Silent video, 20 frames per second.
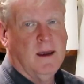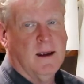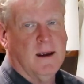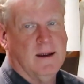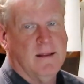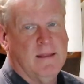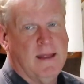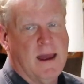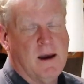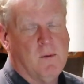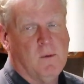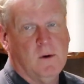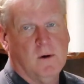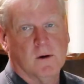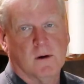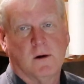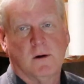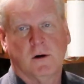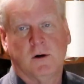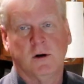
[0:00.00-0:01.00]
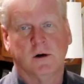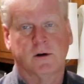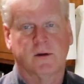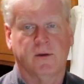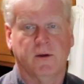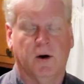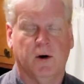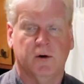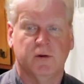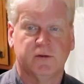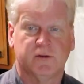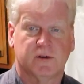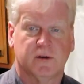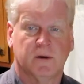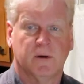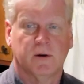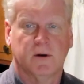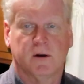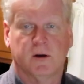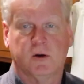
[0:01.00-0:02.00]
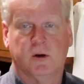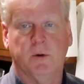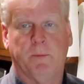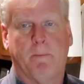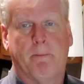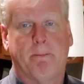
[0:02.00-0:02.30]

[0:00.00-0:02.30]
And that will cook those to